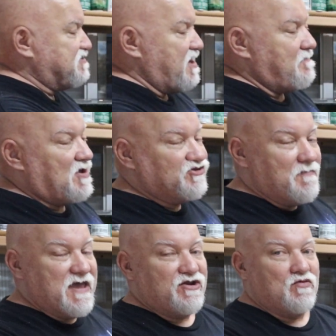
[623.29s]
say about the
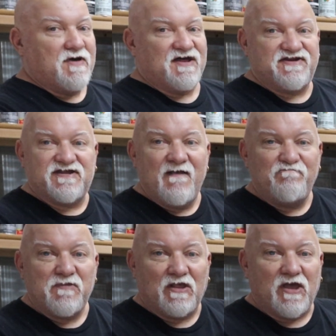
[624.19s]
Mando bus.
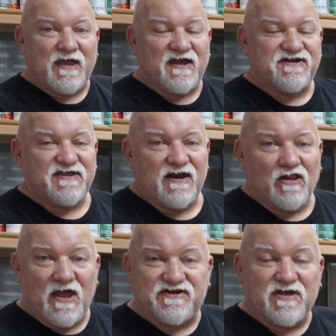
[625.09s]
Like I said in
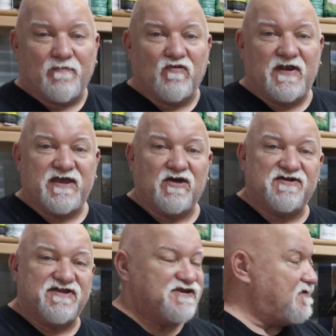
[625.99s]
the last couple
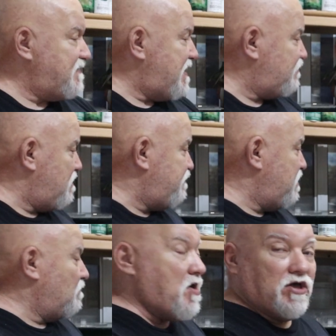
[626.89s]
videos, since I've had the
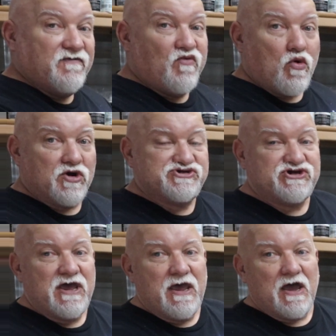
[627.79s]
Peopoly Forge,
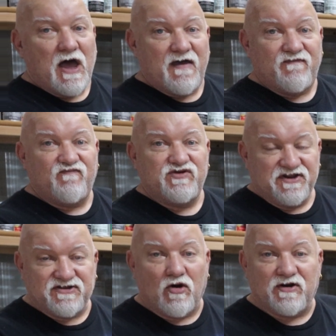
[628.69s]
I
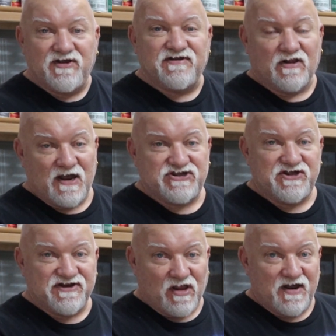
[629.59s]
just started using
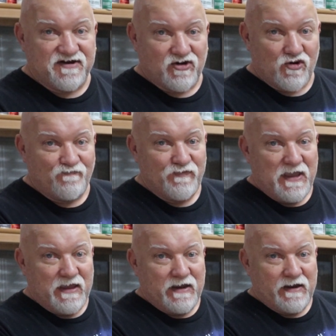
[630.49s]
lychee slicer.
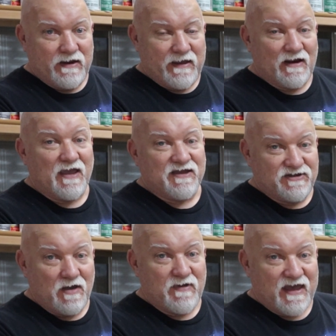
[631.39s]
And like a
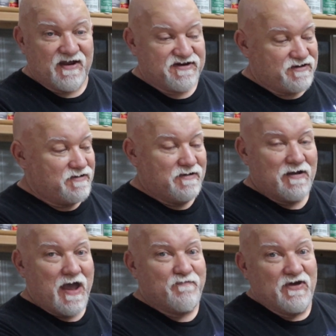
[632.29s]
dumbass,
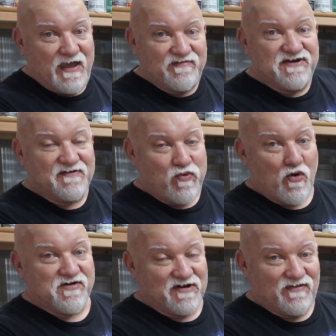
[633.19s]
I put heavy
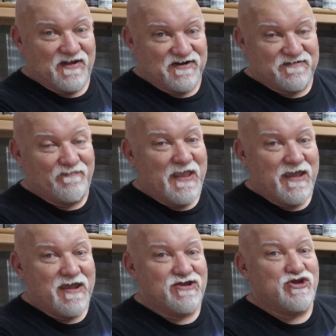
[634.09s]
supports on this.
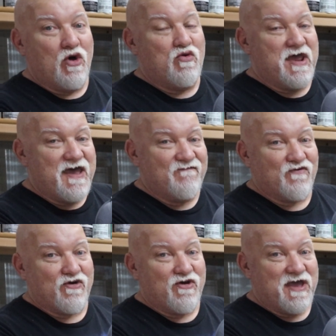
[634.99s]
Don't
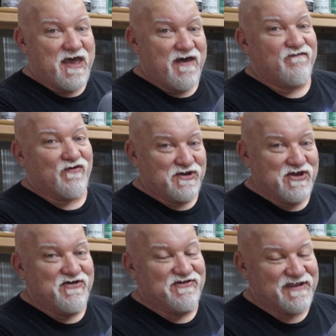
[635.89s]
ever, ever
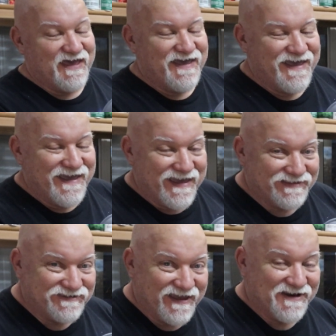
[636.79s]
use
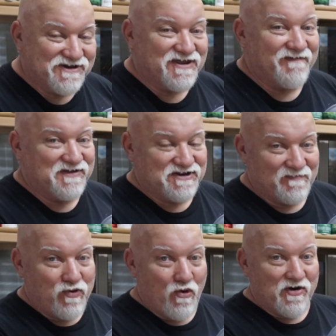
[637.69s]
dense heavy
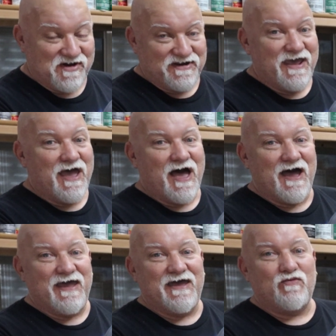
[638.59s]
supports.
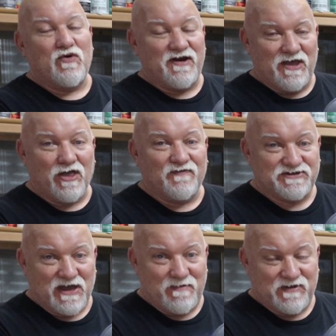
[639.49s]
I had one hell of
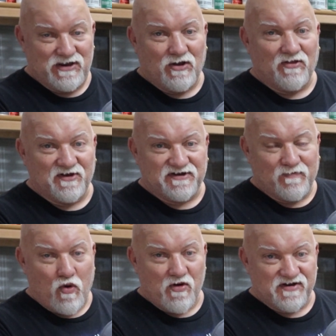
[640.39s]
a time getting all the
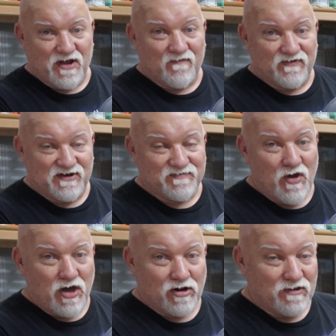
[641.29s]
supports off of this
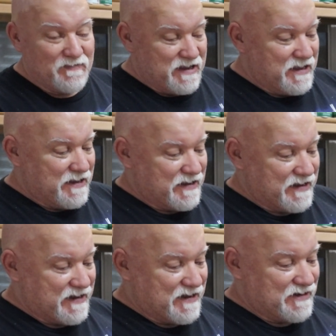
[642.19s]
model.
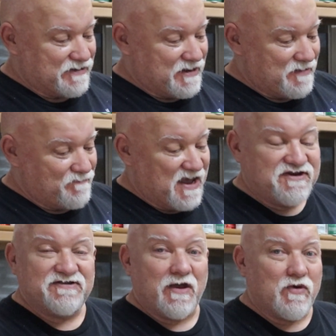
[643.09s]
And uh,
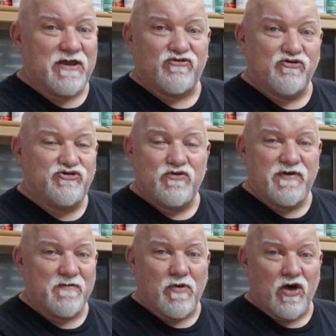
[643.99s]
basically I ran through two
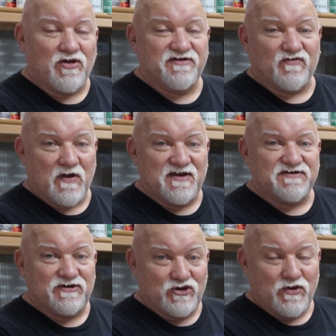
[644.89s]
big bottles of
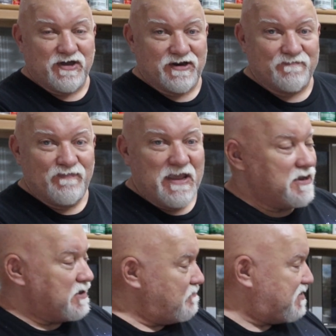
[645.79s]
resin doing it.
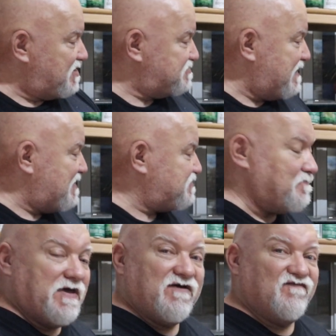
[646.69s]
And because it has a
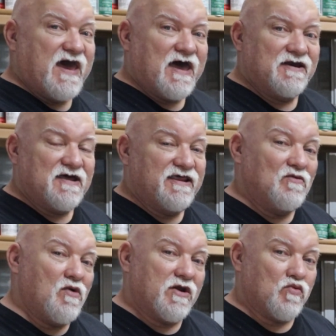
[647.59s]
big vat. I
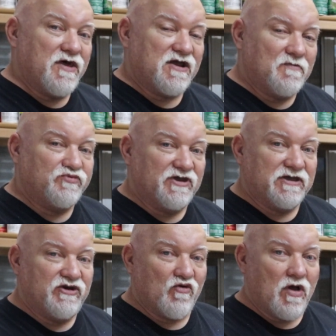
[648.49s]
didn't want to run it
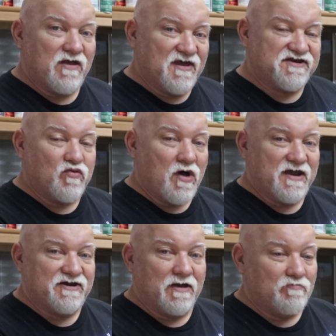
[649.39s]
completely dry. That's
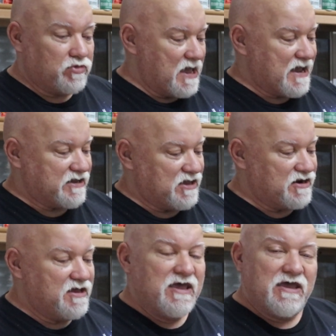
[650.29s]
why I dumped black in.
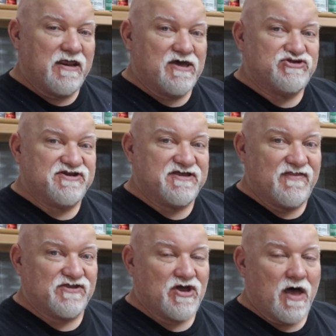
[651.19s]
And as you see
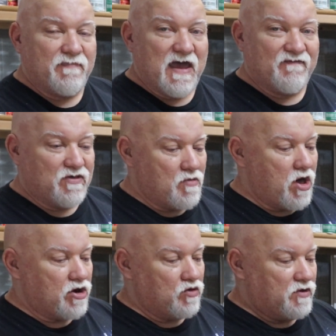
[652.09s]
in the top half of the
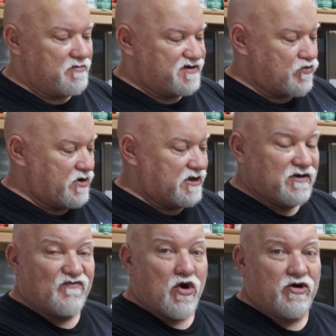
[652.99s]
model, when it was printing
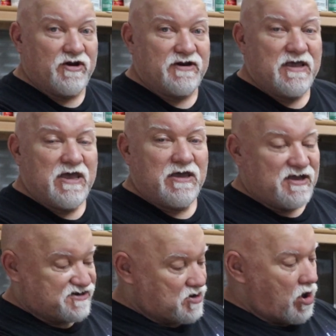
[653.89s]
inverted,
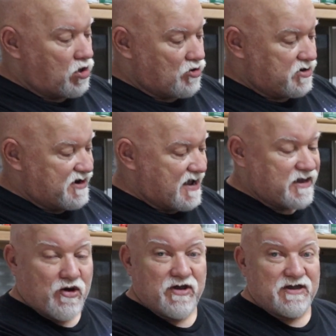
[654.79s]
his collar and
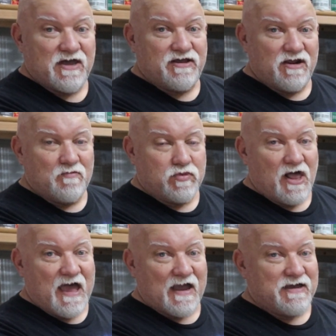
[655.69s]
neck area got done in
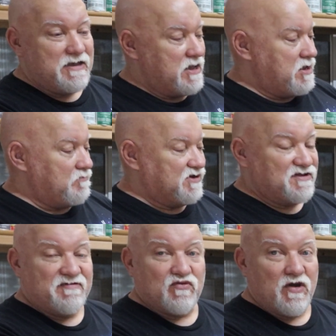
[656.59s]
black because
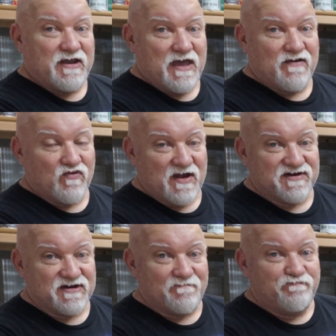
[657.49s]
I was running out of
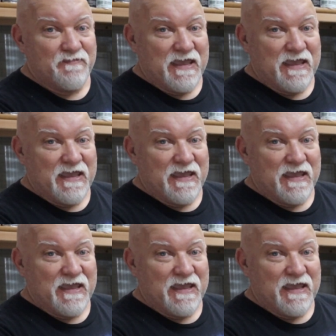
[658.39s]
resin.